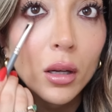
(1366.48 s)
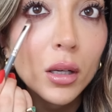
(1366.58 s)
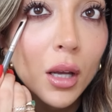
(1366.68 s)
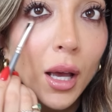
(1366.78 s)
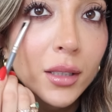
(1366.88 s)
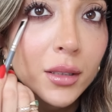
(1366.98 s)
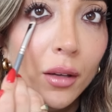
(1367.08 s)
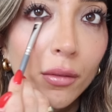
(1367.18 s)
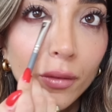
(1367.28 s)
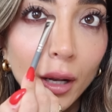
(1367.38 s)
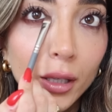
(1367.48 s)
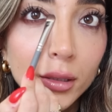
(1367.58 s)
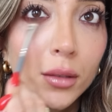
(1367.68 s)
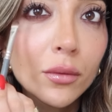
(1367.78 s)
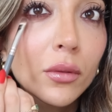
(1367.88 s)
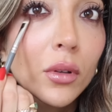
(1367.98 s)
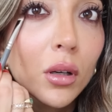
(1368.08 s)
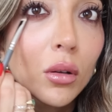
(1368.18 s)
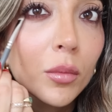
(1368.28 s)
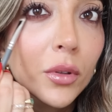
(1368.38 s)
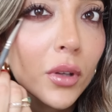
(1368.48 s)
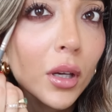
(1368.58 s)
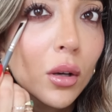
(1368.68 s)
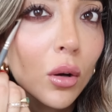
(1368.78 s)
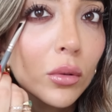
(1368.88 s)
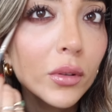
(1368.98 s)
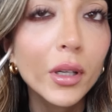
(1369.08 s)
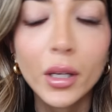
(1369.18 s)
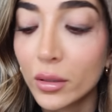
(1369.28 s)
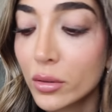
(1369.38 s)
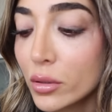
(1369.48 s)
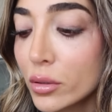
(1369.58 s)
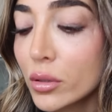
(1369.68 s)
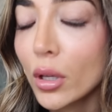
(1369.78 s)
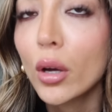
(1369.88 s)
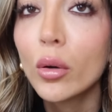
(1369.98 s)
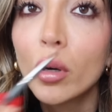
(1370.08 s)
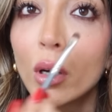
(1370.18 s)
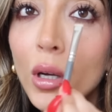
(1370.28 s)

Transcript: and it has like flecks of almost like gold in it it's so